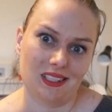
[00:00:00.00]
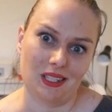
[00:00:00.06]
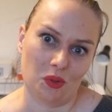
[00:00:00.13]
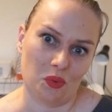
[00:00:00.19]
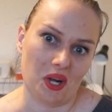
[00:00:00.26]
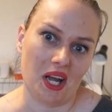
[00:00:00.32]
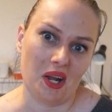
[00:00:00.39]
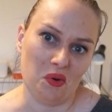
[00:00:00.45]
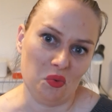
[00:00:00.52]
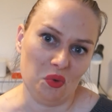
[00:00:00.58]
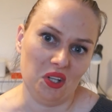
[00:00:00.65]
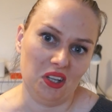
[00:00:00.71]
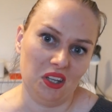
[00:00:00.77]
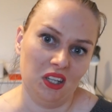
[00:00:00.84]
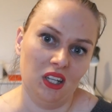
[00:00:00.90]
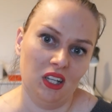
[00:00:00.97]
so I
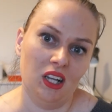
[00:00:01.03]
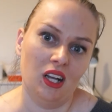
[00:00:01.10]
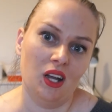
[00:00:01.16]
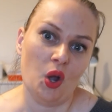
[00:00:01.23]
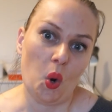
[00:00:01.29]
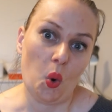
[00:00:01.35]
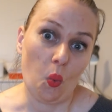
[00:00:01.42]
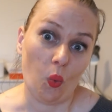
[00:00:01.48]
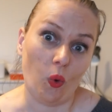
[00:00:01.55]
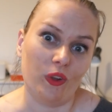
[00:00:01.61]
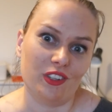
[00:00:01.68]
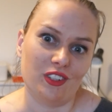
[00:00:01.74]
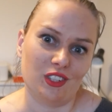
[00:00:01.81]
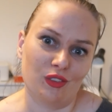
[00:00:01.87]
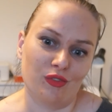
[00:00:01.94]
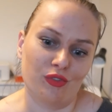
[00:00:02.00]
will
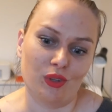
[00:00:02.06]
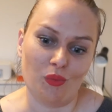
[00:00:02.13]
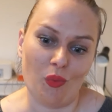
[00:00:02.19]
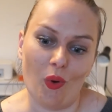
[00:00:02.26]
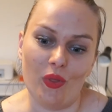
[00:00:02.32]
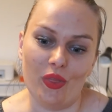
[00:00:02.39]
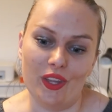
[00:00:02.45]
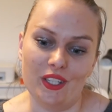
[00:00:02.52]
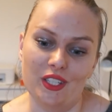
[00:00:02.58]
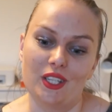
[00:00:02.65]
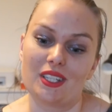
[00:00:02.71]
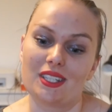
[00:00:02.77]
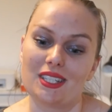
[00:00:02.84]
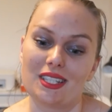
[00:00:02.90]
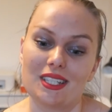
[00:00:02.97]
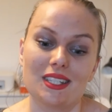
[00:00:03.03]
want something more than
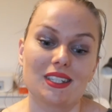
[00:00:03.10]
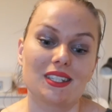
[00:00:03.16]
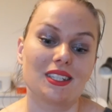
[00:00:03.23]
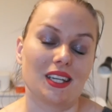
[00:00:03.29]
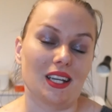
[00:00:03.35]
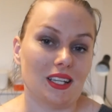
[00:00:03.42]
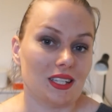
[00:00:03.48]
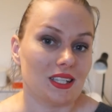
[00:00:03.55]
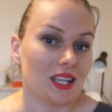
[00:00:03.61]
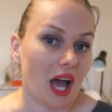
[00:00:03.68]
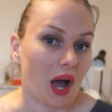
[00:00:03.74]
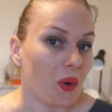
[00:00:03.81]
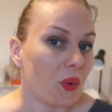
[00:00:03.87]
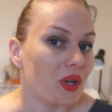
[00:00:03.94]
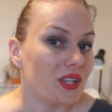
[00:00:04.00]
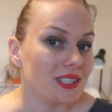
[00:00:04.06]
just six
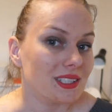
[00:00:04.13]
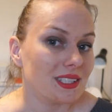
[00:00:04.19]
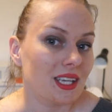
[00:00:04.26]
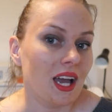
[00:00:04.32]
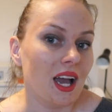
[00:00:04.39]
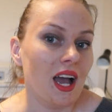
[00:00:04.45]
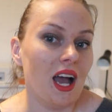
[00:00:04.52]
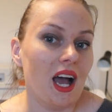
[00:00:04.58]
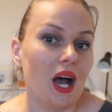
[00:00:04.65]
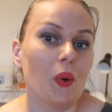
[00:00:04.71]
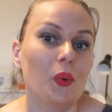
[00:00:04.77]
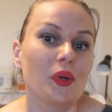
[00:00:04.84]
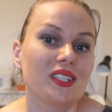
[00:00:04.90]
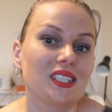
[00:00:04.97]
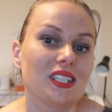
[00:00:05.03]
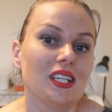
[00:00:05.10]
hours. I
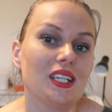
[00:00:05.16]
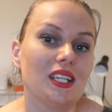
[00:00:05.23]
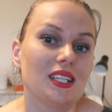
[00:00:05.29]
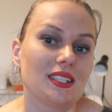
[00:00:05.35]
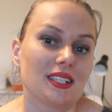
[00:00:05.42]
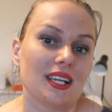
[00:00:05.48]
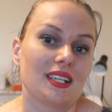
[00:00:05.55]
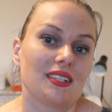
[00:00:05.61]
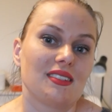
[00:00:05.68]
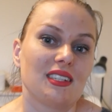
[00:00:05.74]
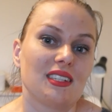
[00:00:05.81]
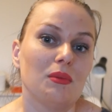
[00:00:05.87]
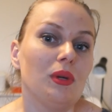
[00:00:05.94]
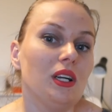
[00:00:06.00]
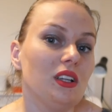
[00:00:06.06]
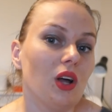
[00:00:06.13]
would say it's like
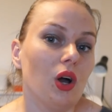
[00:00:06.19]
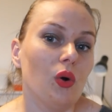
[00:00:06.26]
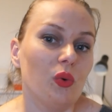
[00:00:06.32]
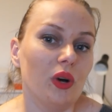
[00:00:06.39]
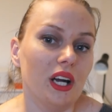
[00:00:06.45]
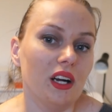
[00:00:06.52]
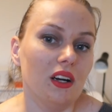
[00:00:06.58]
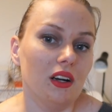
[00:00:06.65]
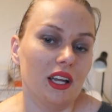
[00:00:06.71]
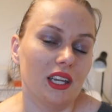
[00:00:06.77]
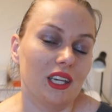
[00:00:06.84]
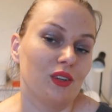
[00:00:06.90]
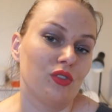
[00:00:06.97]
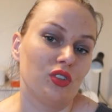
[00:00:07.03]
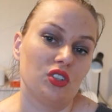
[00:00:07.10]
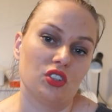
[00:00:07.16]
semi-longwear and
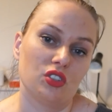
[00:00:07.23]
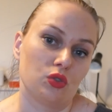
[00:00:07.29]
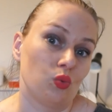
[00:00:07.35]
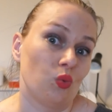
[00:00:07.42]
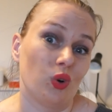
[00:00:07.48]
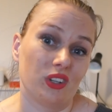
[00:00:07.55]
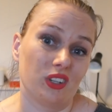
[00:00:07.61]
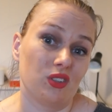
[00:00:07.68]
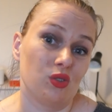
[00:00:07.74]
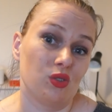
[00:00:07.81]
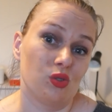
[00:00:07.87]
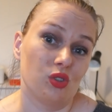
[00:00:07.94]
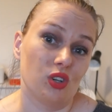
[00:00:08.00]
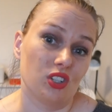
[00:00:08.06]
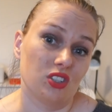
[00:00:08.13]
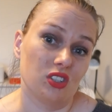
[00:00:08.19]
if you just wanted to
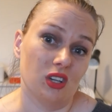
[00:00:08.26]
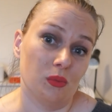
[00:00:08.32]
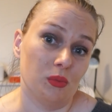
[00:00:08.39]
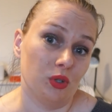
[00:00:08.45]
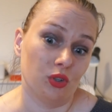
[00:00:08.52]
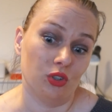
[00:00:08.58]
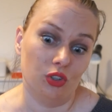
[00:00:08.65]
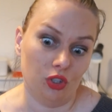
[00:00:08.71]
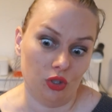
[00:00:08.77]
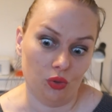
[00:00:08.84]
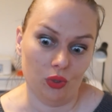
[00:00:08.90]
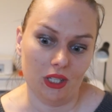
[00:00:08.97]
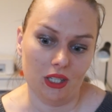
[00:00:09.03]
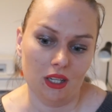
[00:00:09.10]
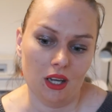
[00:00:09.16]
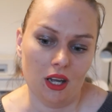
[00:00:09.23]
touch it up you can do
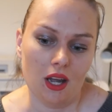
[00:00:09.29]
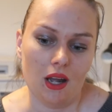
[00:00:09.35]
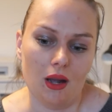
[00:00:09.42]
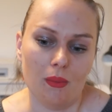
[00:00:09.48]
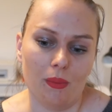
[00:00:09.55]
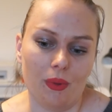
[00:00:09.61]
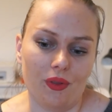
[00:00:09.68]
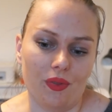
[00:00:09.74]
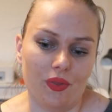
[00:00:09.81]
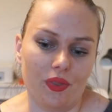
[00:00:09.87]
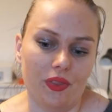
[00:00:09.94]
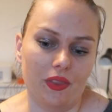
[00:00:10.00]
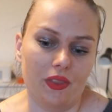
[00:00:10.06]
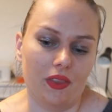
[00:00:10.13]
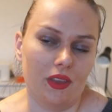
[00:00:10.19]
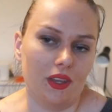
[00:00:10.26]
it but
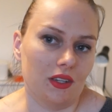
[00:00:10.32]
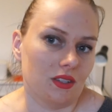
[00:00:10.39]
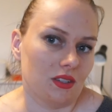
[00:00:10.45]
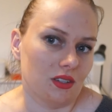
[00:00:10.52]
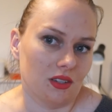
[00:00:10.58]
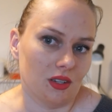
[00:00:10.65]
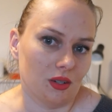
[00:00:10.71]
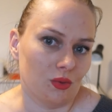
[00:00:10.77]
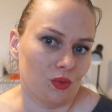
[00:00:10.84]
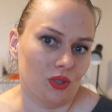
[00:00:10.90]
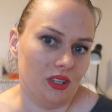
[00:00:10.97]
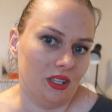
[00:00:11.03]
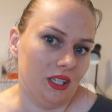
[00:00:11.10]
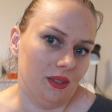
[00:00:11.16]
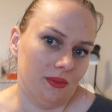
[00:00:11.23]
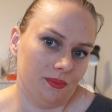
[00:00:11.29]
that's not
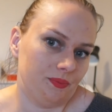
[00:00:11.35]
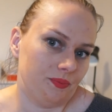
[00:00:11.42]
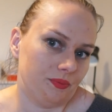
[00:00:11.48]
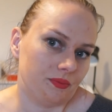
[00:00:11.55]
really